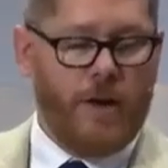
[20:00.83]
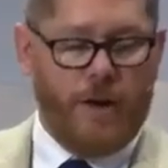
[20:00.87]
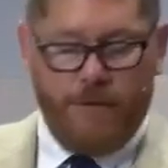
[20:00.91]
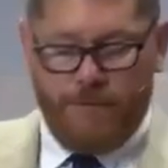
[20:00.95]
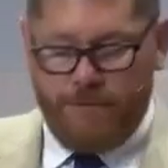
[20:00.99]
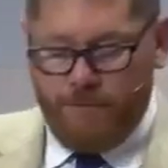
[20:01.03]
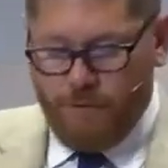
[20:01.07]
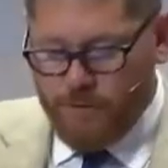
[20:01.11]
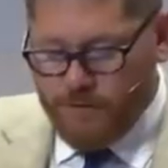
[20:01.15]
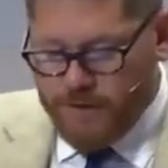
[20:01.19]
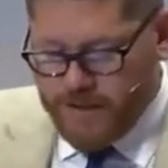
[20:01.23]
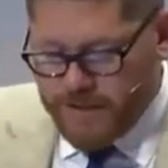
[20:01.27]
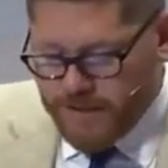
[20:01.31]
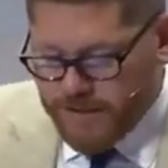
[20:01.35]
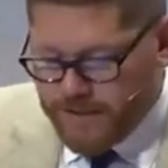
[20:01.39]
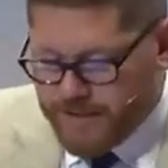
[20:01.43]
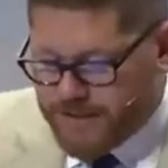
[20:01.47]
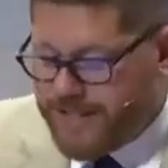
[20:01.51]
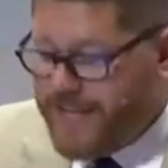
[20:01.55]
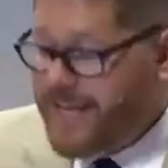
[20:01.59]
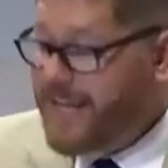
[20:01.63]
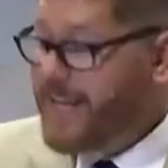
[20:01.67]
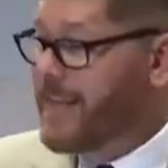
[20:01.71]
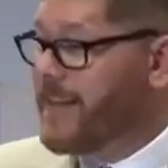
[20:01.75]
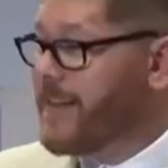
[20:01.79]
for the
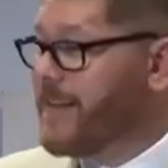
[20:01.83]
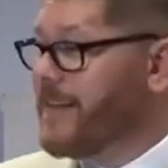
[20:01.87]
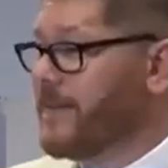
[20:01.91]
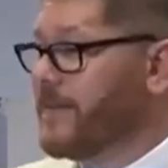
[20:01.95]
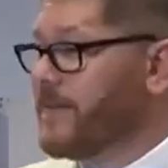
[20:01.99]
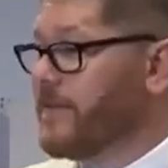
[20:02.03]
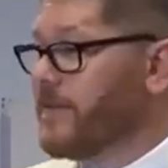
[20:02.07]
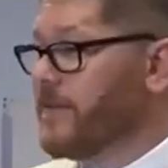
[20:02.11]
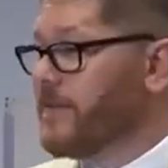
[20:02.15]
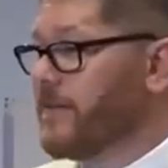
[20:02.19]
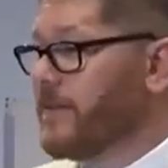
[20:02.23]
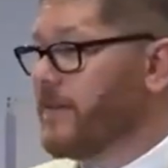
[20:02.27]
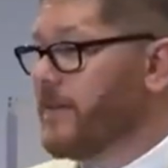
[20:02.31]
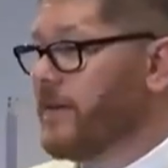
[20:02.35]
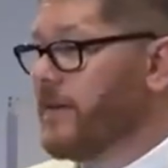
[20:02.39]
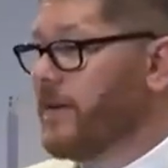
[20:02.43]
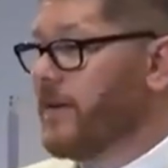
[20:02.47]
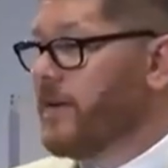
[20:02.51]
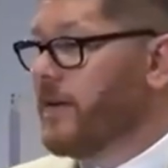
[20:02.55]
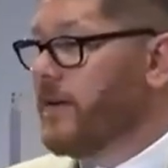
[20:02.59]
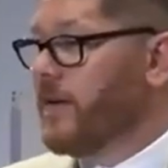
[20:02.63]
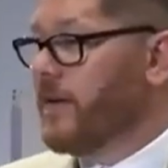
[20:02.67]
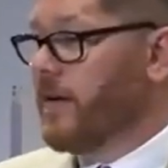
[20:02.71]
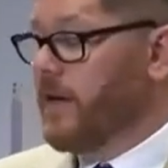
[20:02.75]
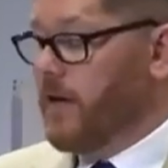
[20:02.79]
sins
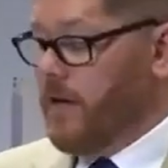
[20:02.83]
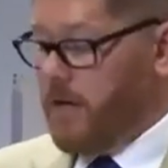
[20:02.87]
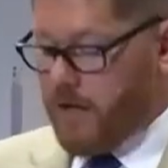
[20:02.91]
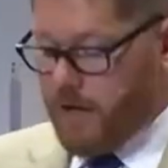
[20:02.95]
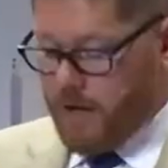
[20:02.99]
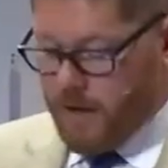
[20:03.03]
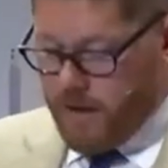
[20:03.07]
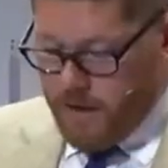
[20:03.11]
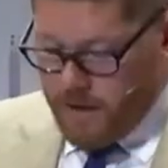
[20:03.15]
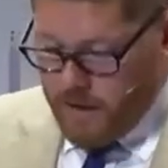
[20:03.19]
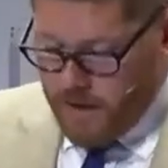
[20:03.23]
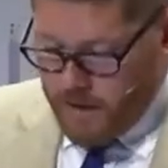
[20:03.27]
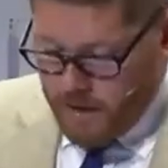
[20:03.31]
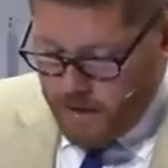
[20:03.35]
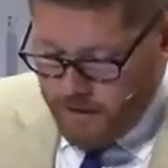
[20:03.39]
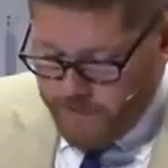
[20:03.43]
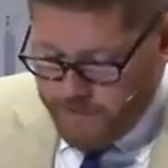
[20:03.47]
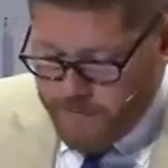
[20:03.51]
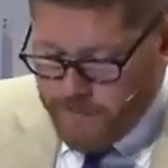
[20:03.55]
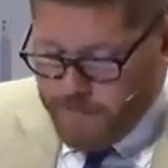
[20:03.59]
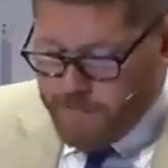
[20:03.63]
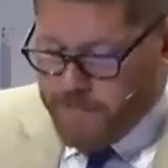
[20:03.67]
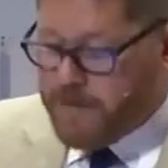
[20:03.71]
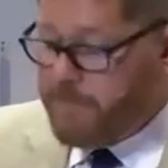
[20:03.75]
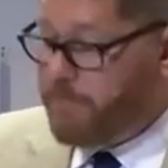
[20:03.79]
of
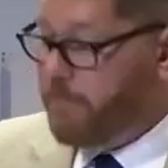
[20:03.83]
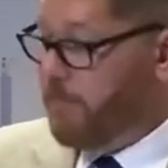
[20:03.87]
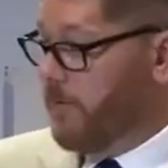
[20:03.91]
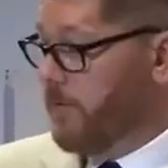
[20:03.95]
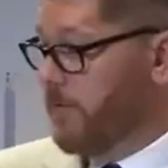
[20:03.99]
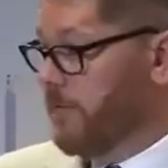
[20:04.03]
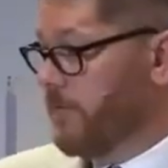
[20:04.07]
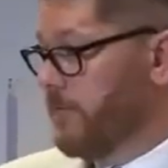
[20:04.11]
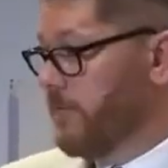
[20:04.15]
the people.